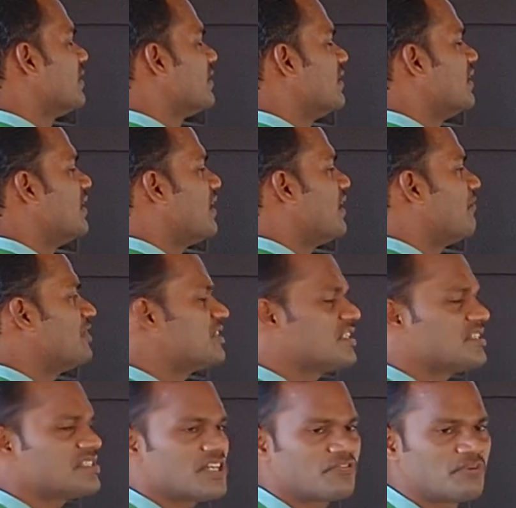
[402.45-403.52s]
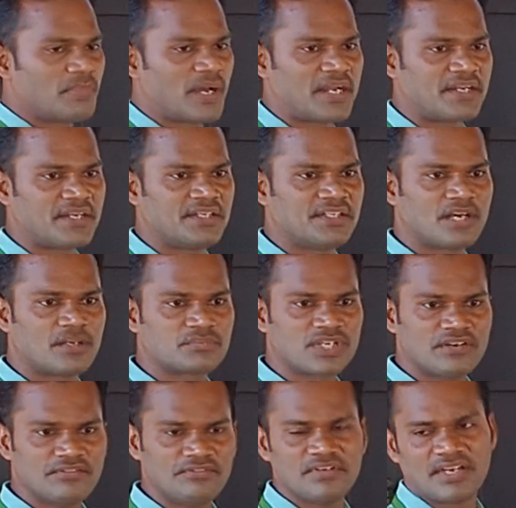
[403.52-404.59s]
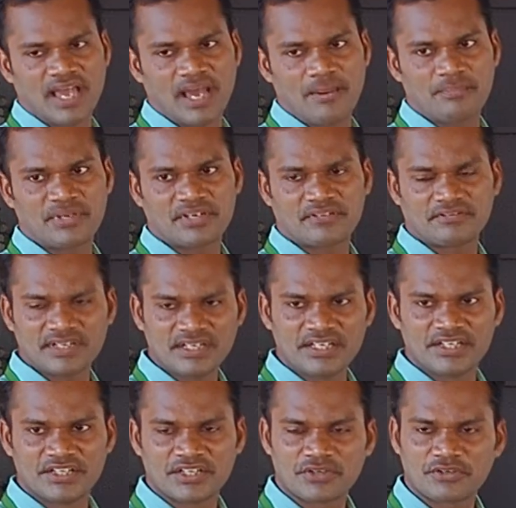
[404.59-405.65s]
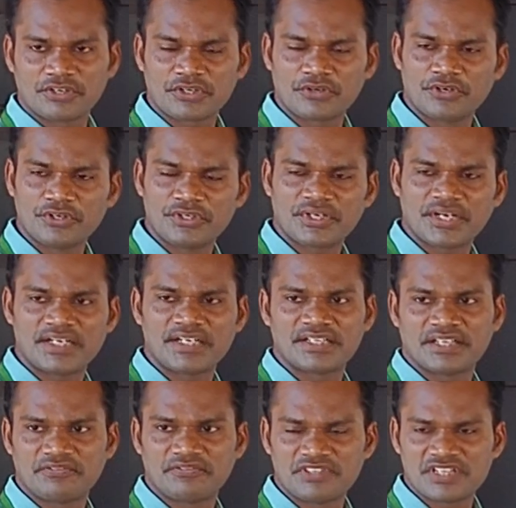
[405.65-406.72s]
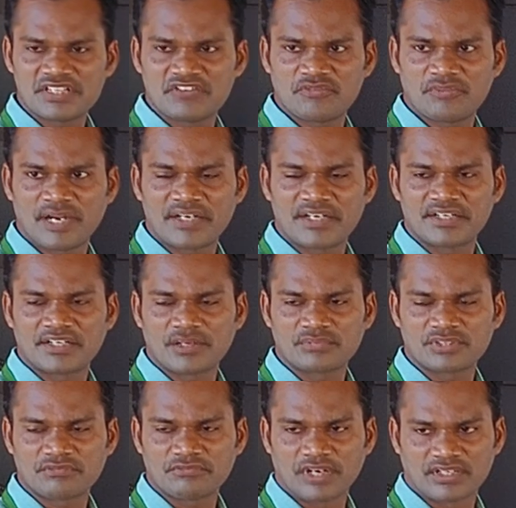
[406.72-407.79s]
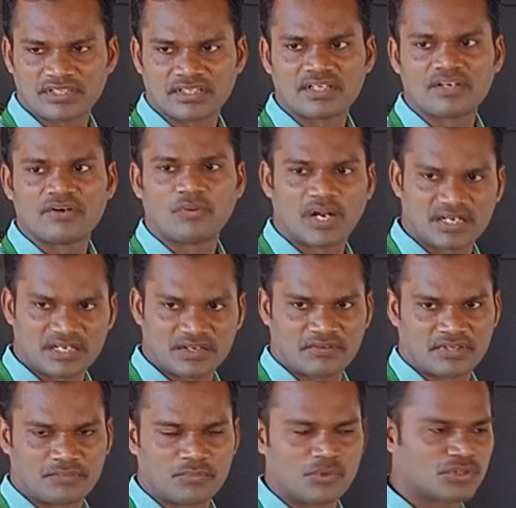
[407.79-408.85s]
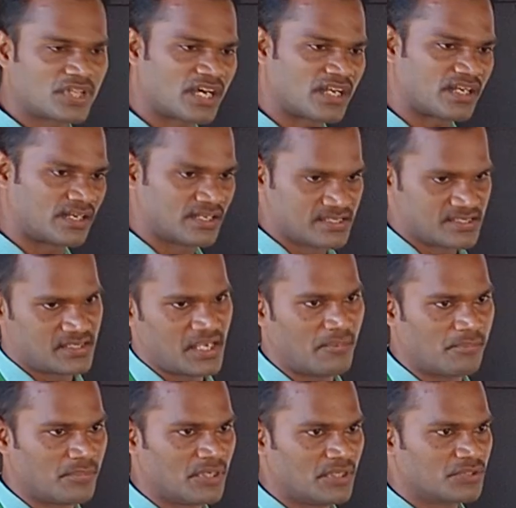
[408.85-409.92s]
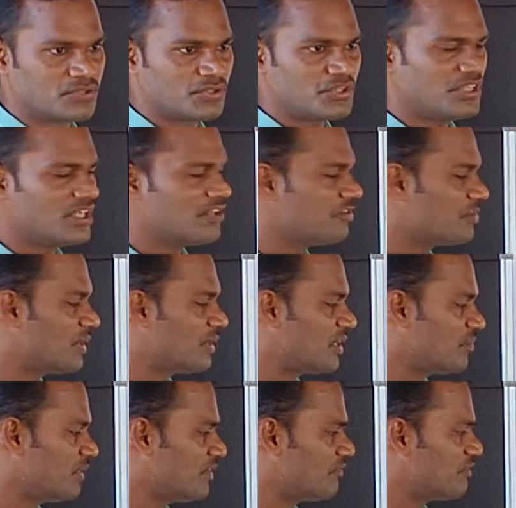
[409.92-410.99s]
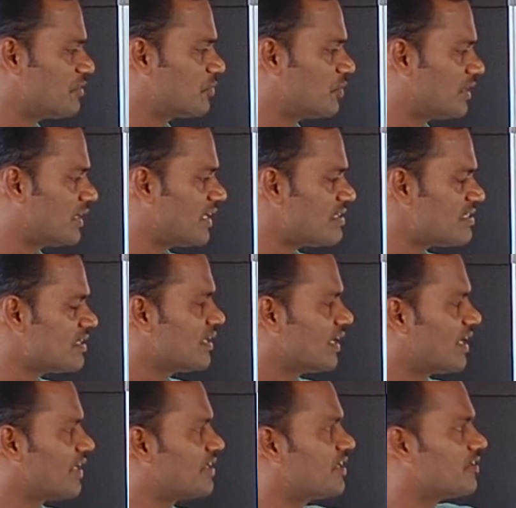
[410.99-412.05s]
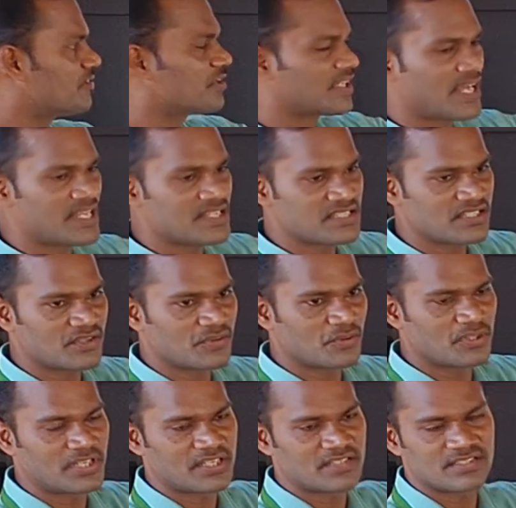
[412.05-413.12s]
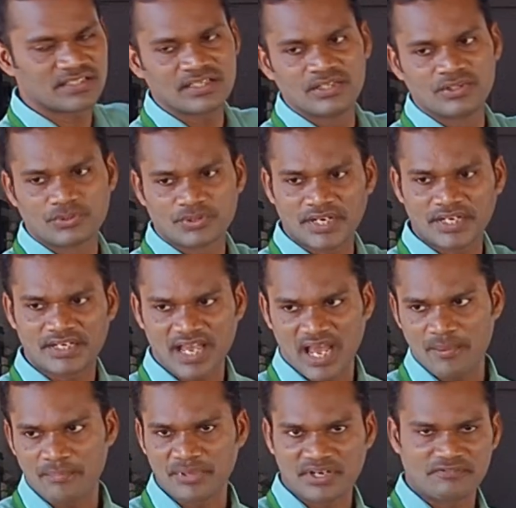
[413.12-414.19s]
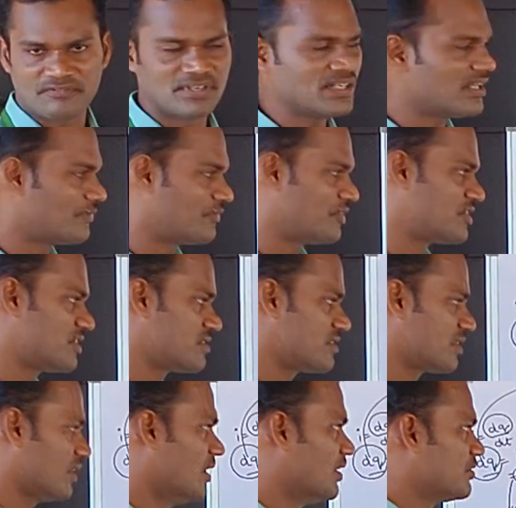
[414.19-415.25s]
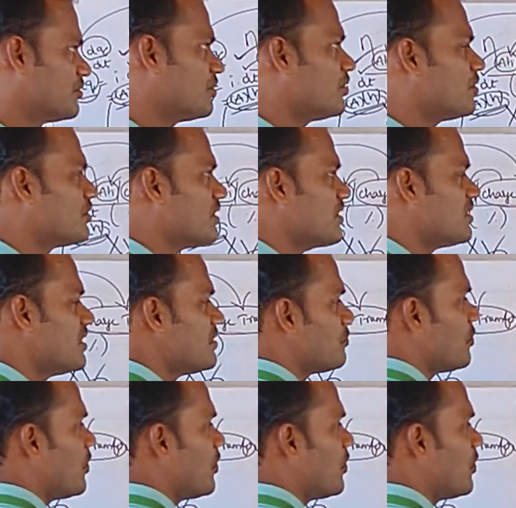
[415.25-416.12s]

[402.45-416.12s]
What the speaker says: the efficiency of a battery in terms of ampere hour. Here we are going to get the efficiency of battery in terms of what? Watt hour. Both are same. So here you are multiplying with voltage, and here you are cancelling the voltage to get ampere hour efficiency. So this is